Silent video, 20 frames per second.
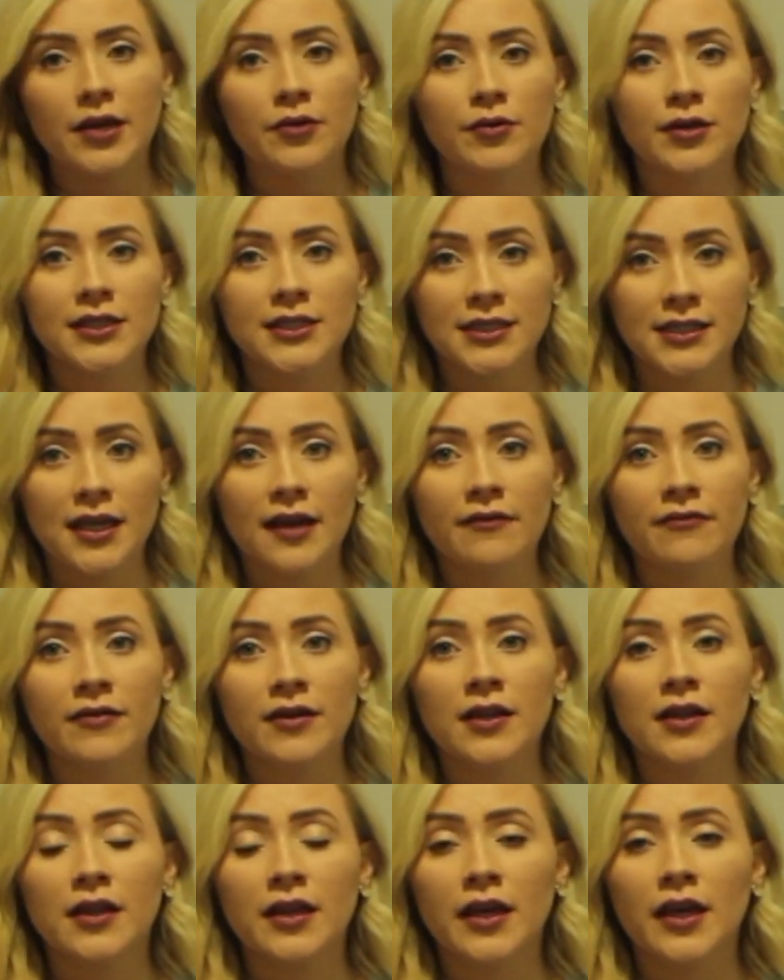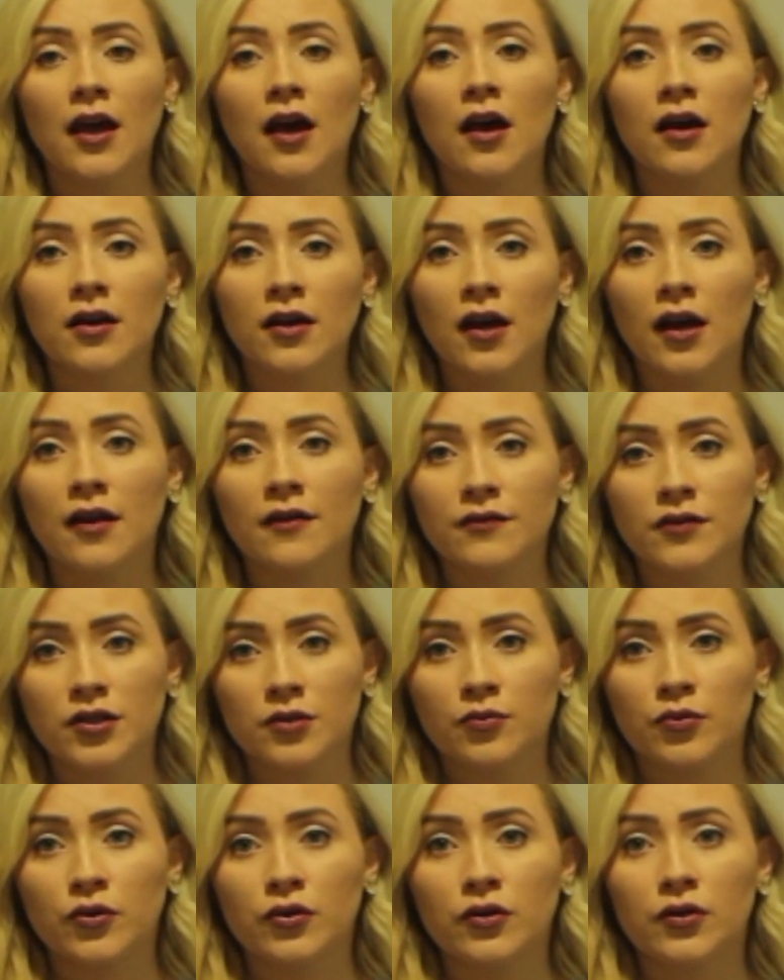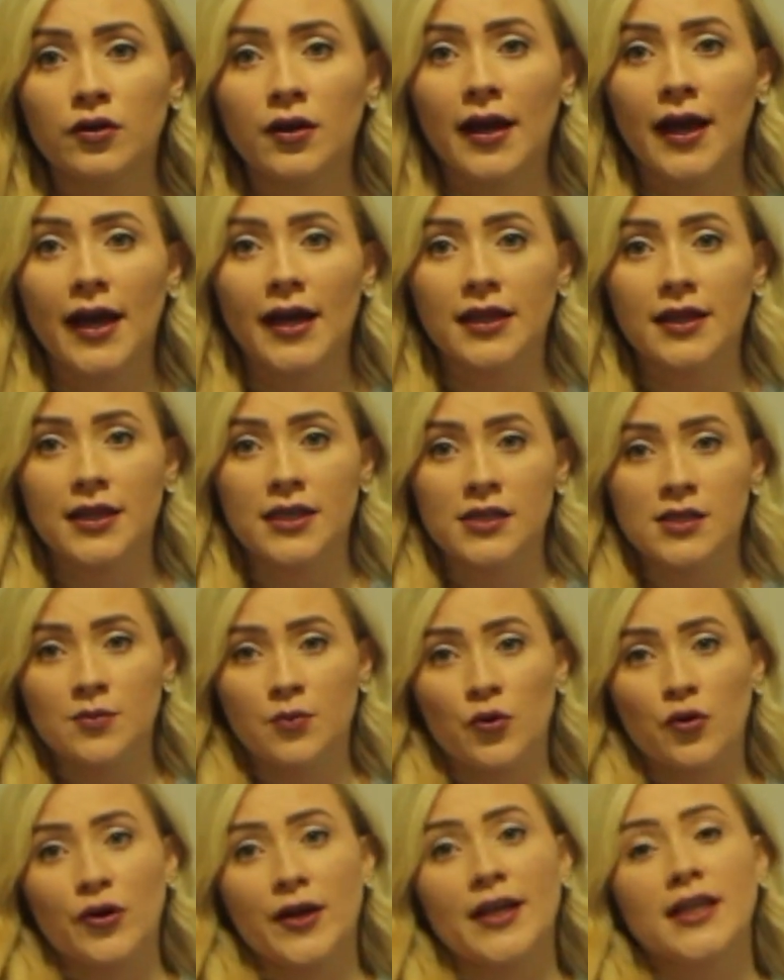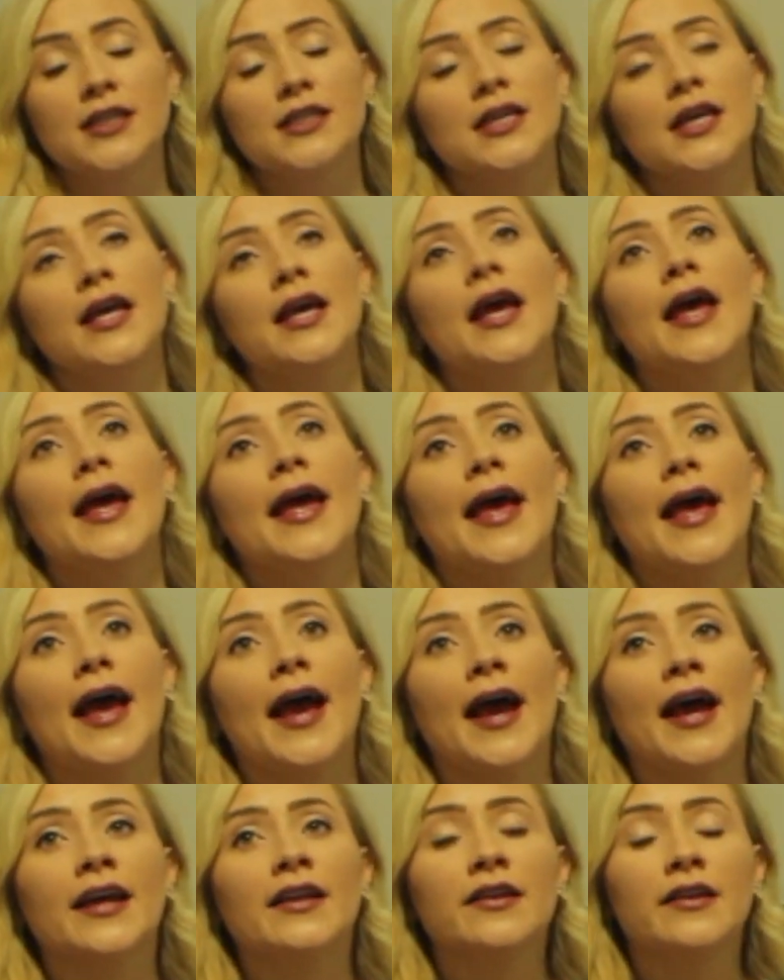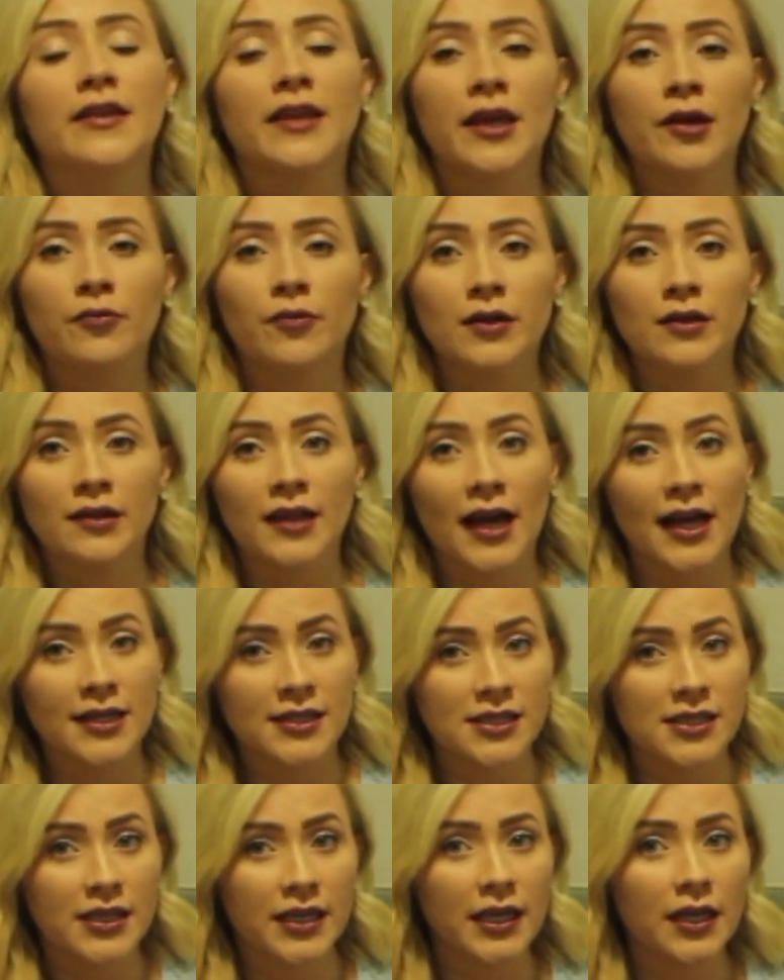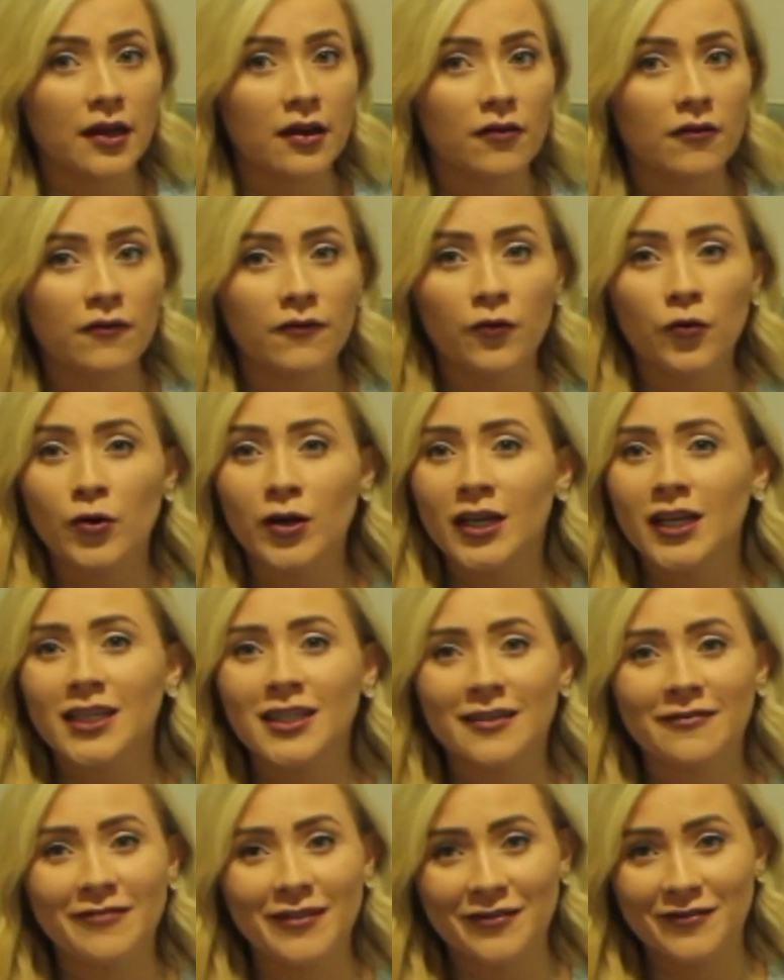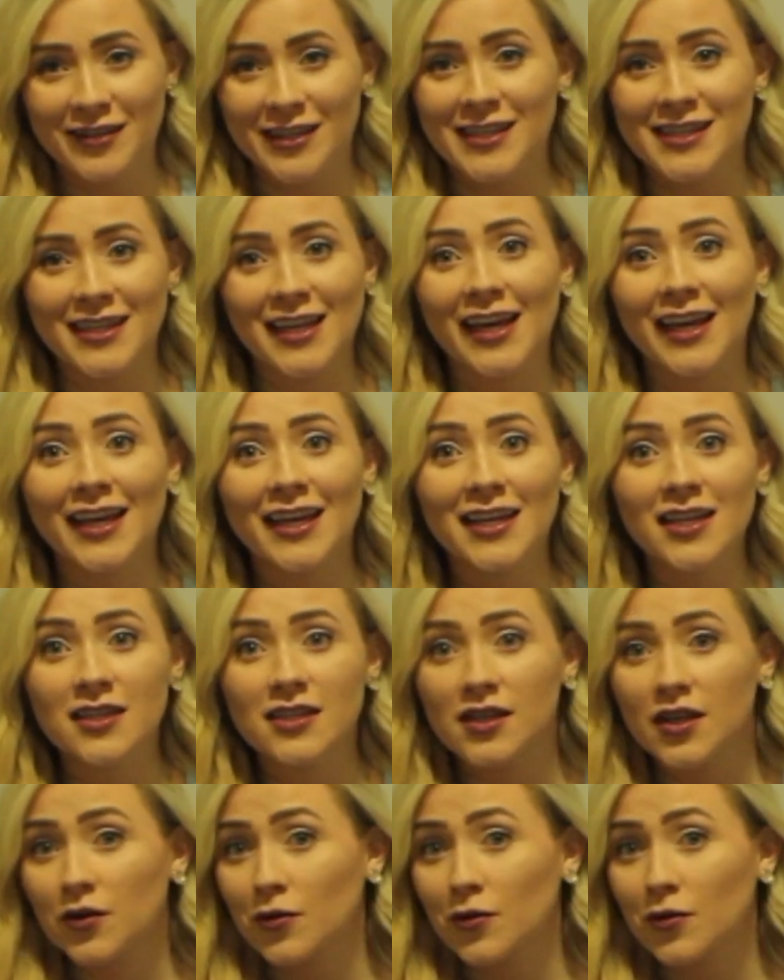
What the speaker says: they were definitely uncomfortable at this point, and they were lasting 40 to 50 seconds